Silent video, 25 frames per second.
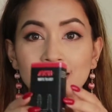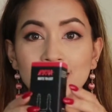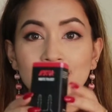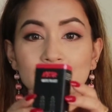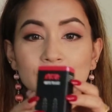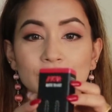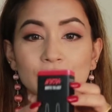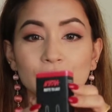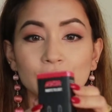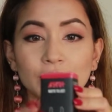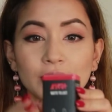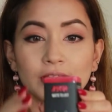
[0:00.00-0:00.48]

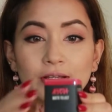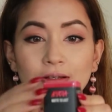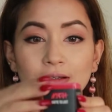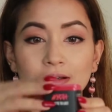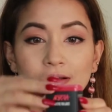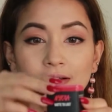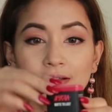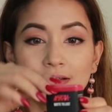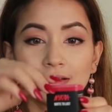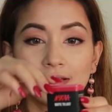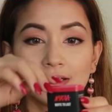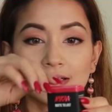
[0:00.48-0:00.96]
So
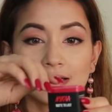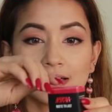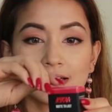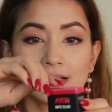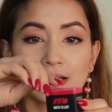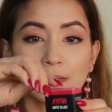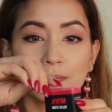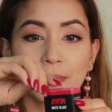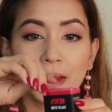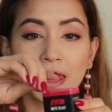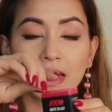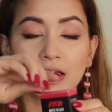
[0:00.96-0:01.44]
this is
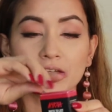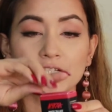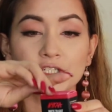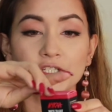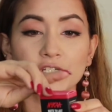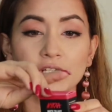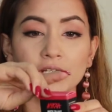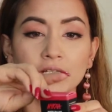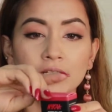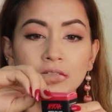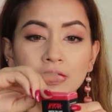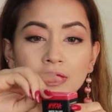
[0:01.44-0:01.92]
the
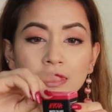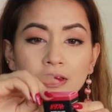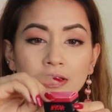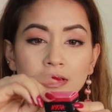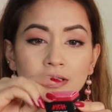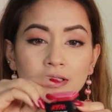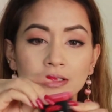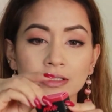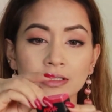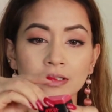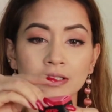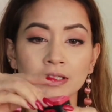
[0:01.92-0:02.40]
packaging.
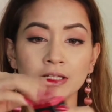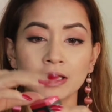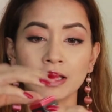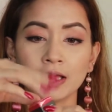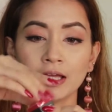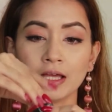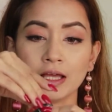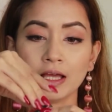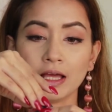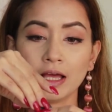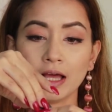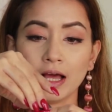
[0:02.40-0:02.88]

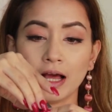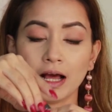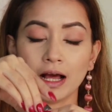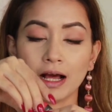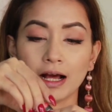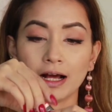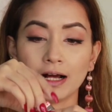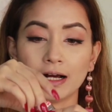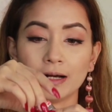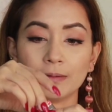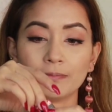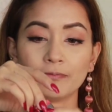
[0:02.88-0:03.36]

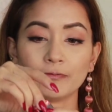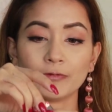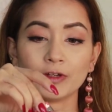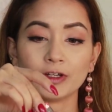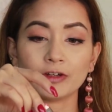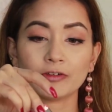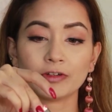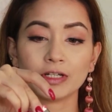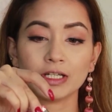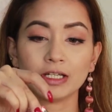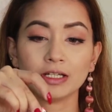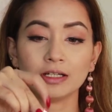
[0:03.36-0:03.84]
I'm
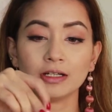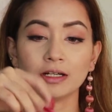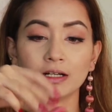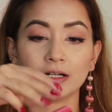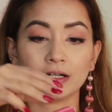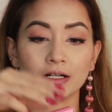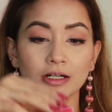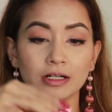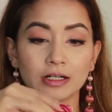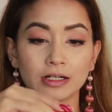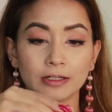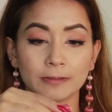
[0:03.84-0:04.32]
wearing
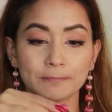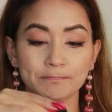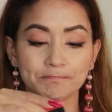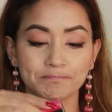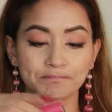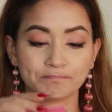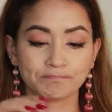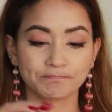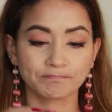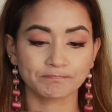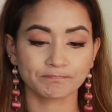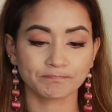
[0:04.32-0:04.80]

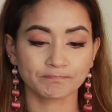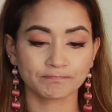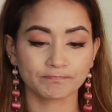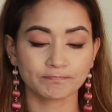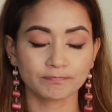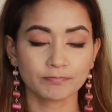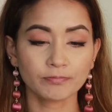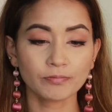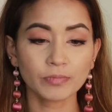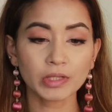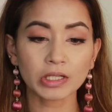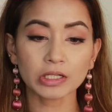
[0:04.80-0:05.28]

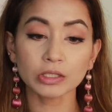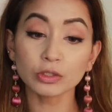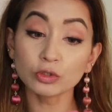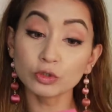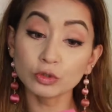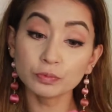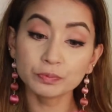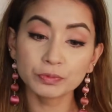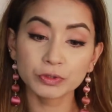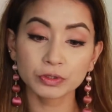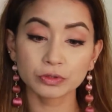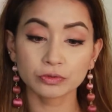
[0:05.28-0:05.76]

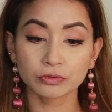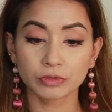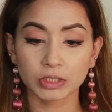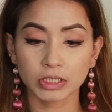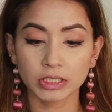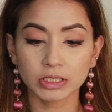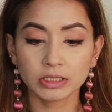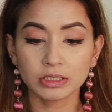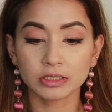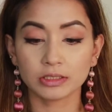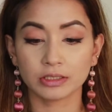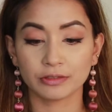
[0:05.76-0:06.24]

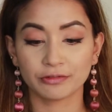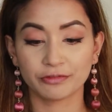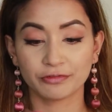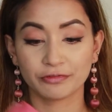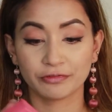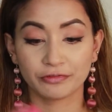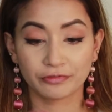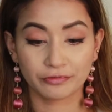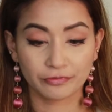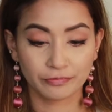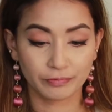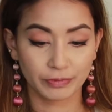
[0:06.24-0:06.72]
Khoobsurat
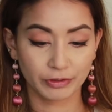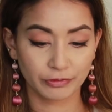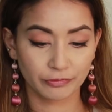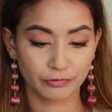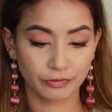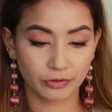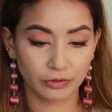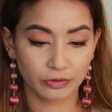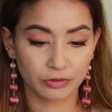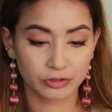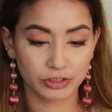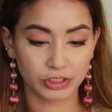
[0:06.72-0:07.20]

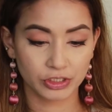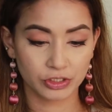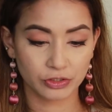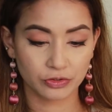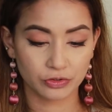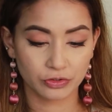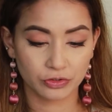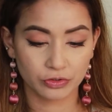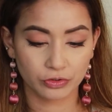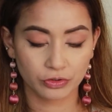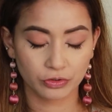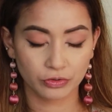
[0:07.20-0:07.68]
before, just
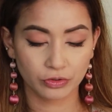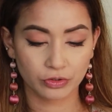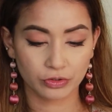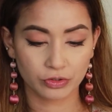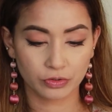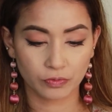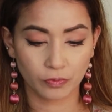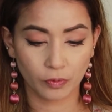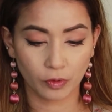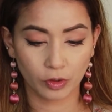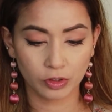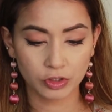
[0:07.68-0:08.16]
to show you the
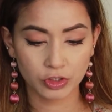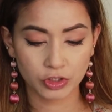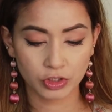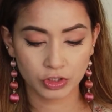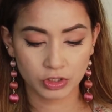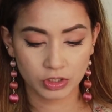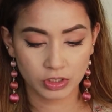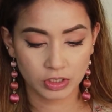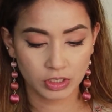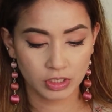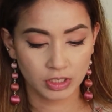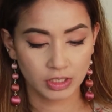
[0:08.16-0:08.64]

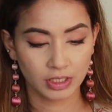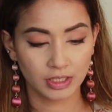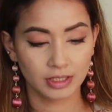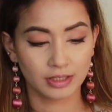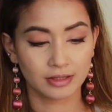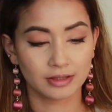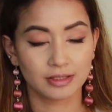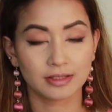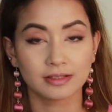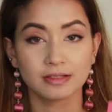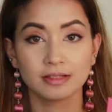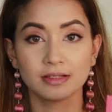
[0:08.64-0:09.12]
swatch.
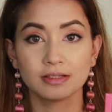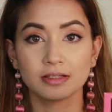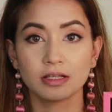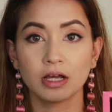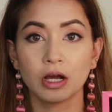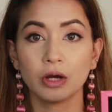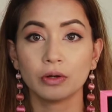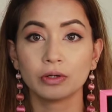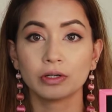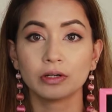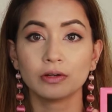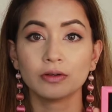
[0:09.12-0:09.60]
This is
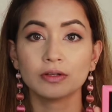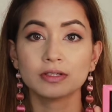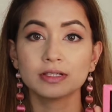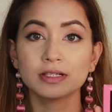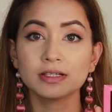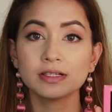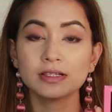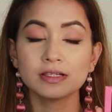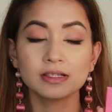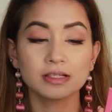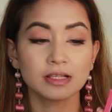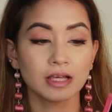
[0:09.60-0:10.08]
how it looks
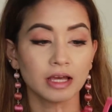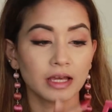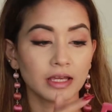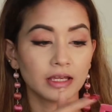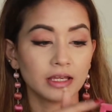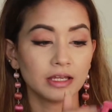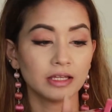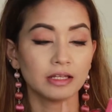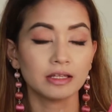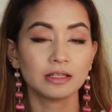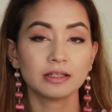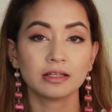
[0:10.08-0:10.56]

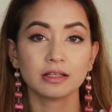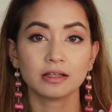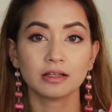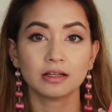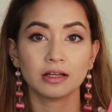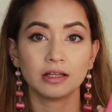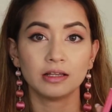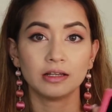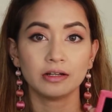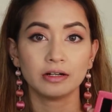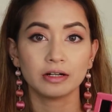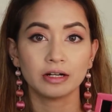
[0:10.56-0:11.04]
inside. The
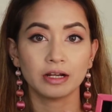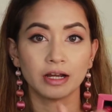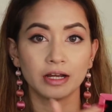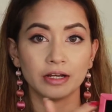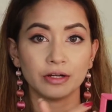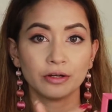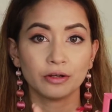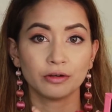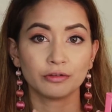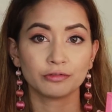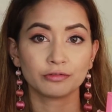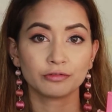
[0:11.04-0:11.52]
color
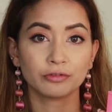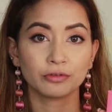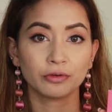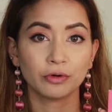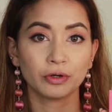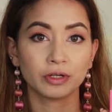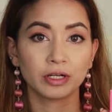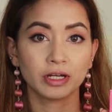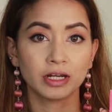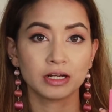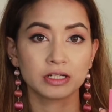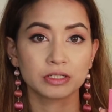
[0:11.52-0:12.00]
kind of
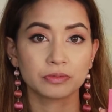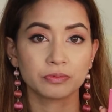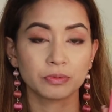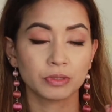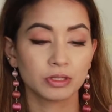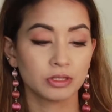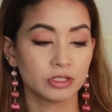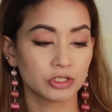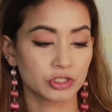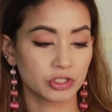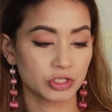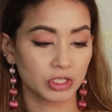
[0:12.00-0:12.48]
coordinates
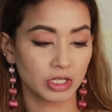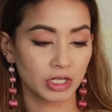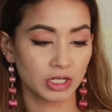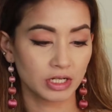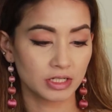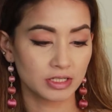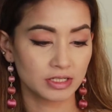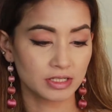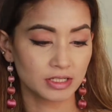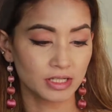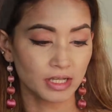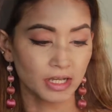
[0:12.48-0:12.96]
with the shade
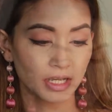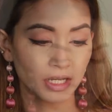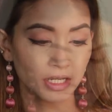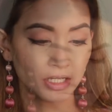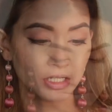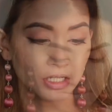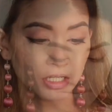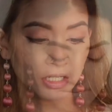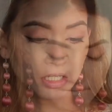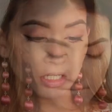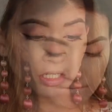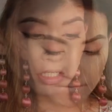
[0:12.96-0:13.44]

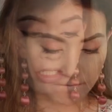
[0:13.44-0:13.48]
inside.